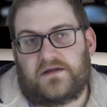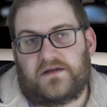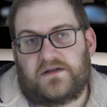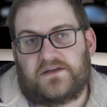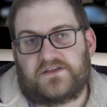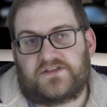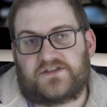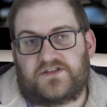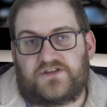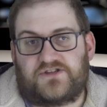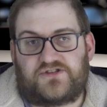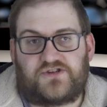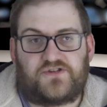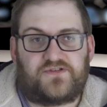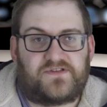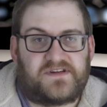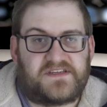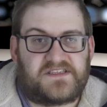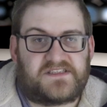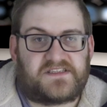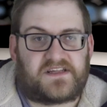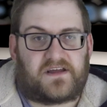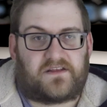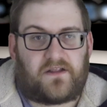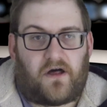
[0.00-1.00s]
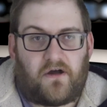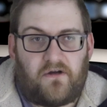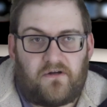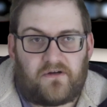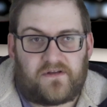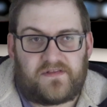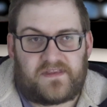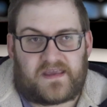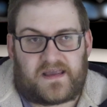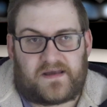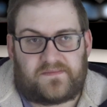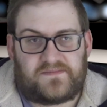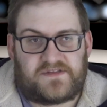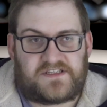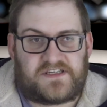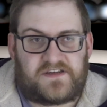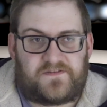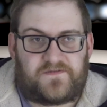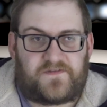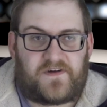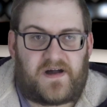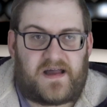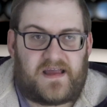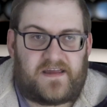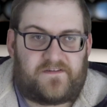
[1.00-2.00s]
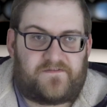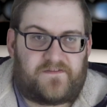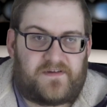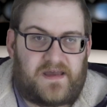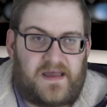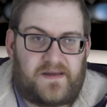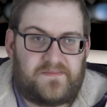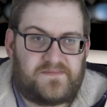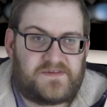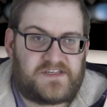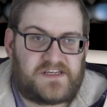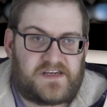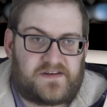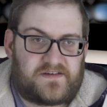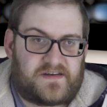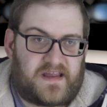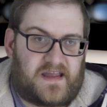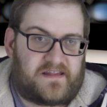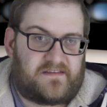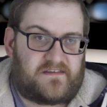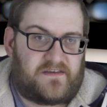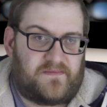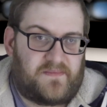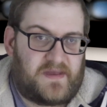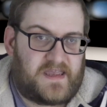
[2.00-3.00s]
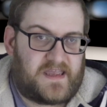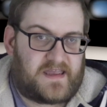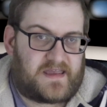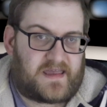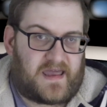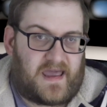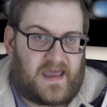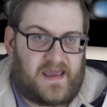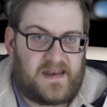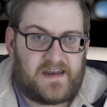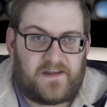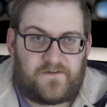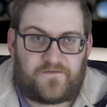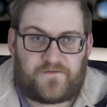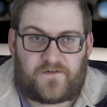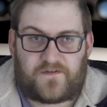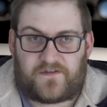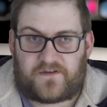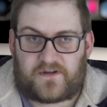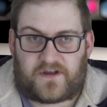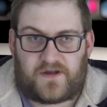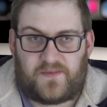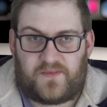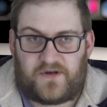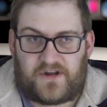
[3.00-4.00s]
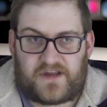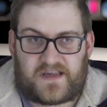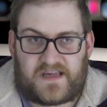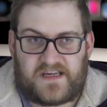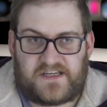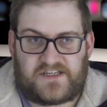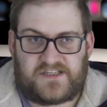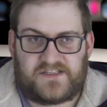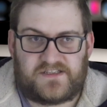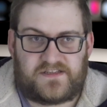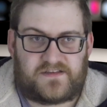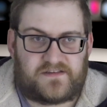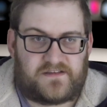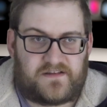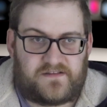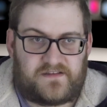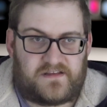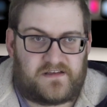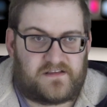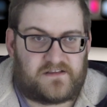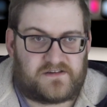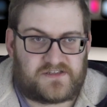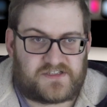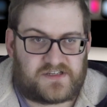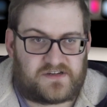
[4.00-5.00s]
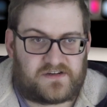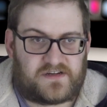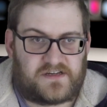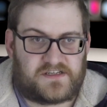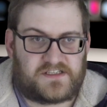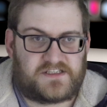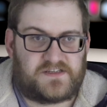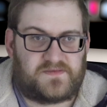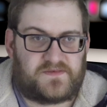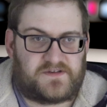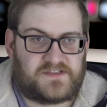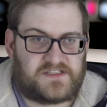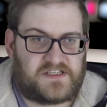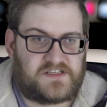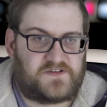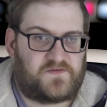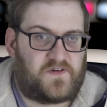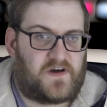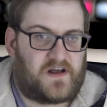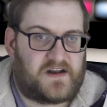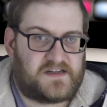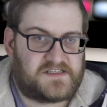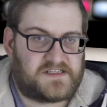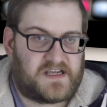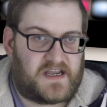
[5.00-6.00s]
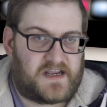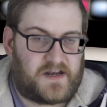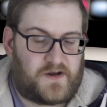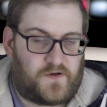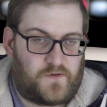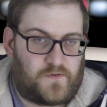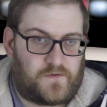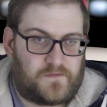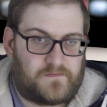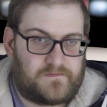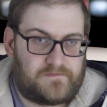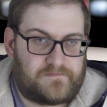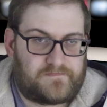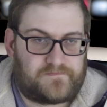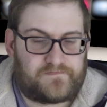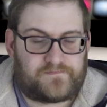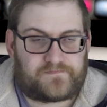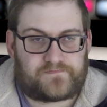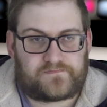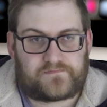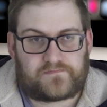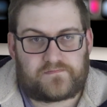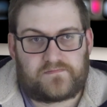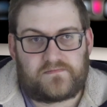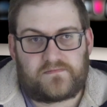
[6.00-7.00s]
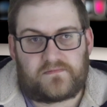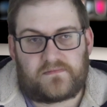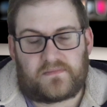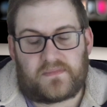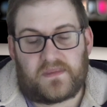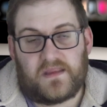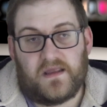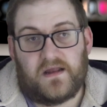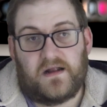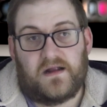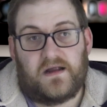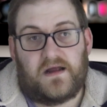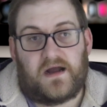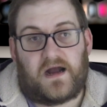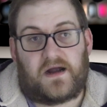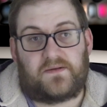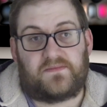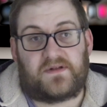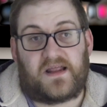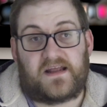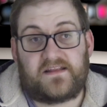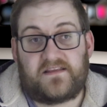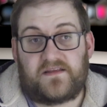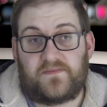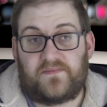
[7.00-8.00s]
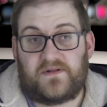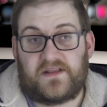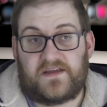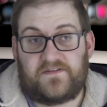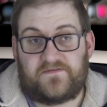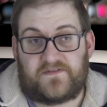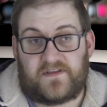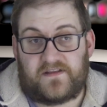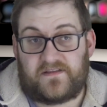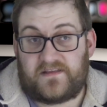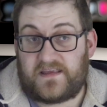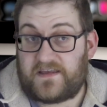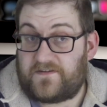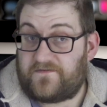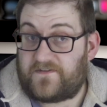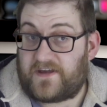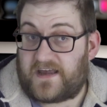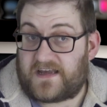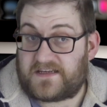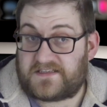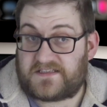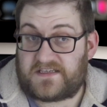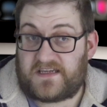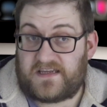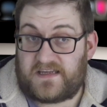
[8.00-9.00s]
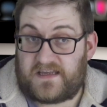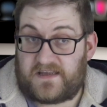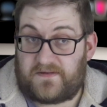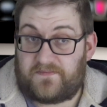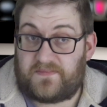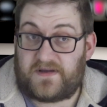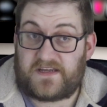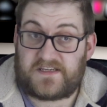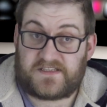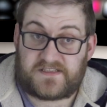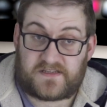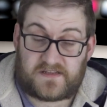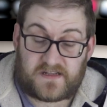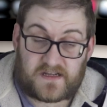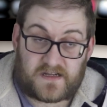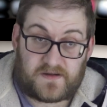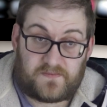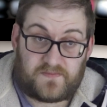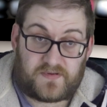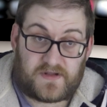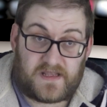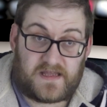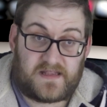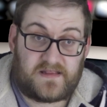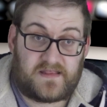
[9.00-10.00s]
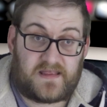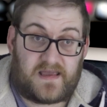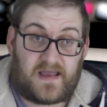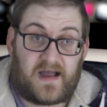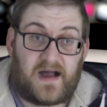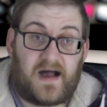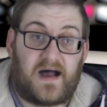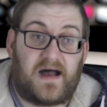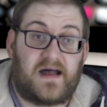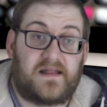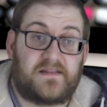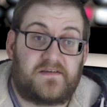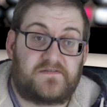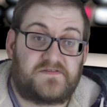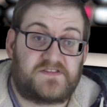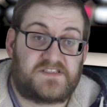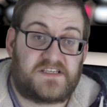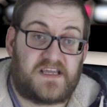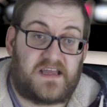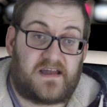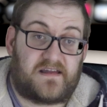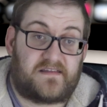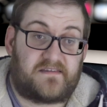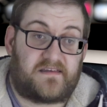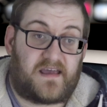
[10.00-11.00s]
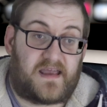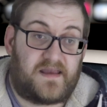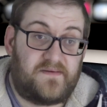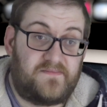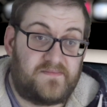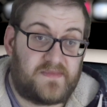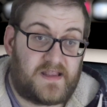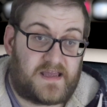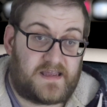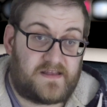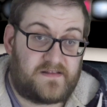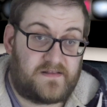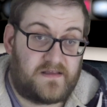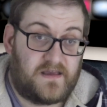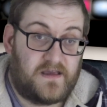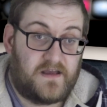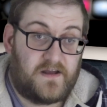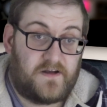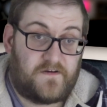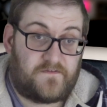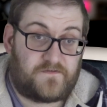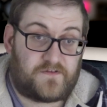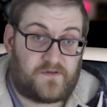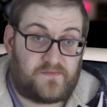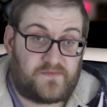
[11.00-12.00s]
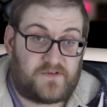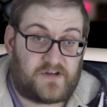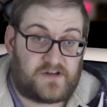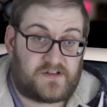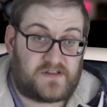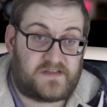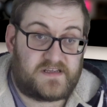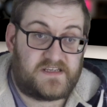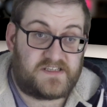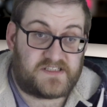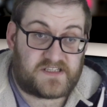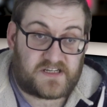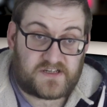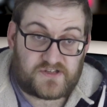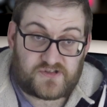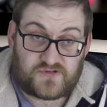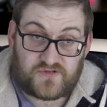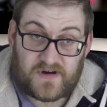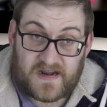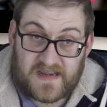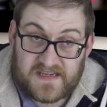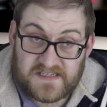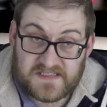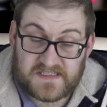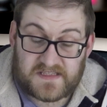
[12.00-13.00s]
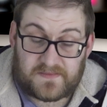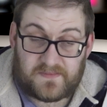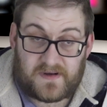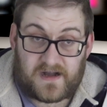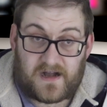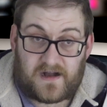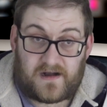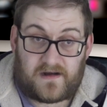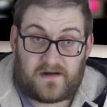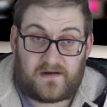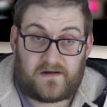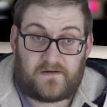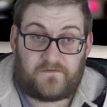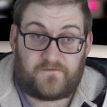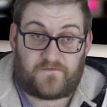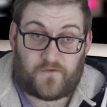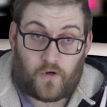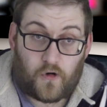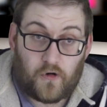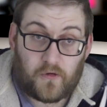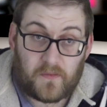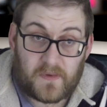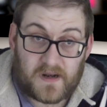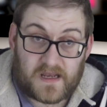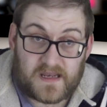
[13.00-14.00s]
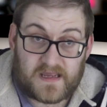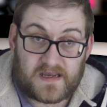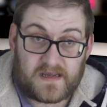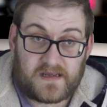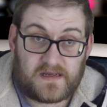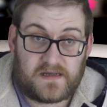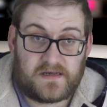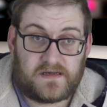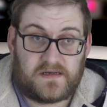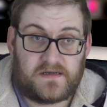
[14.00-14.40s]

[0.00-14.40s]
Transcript: So the jury's still out on the MG5. MG are yet to make any further communication to their dealers or customers as far as I know. I'm led to believe that DVSA, based on a complaint they had, have set a timeline for them to at least address the matter formally.